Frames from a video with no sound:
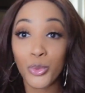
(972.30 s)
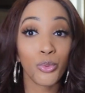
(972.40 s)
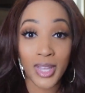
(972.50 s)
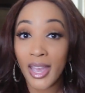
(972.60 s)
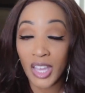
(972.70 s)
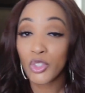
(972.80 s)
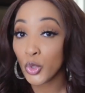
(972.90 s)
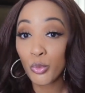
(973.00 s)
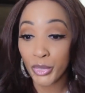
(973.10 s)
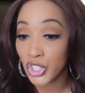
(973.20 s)
do not have to
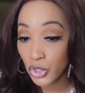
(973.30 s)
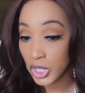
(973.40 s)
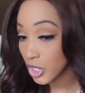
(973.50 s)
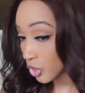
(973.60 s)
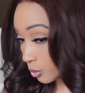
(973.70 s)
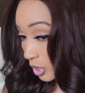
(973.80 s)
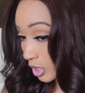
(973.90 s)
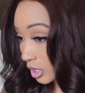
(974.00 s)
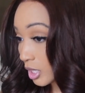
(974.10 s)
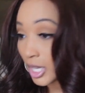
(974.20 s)
do much to this
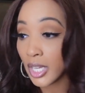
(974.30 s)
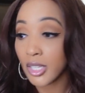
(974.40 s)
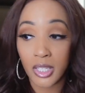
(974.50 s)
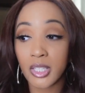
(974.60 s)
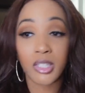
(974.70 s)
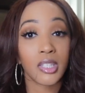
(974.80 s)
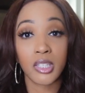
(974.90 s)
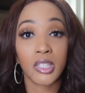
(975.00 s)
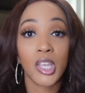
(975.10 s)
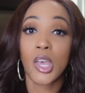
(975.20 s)
unit. Like, it
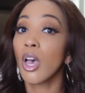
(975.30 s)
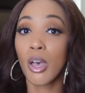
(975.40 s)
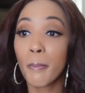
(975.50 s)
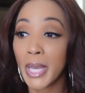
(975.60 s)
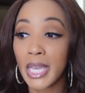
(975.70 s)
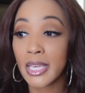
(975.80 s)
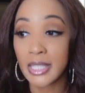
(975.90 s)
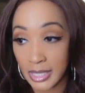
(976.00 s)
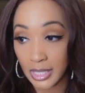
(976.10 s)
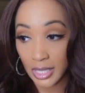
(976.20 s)
is
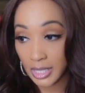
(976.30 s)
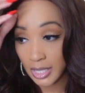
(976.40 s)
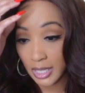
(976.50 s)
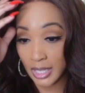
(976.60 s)
amazing.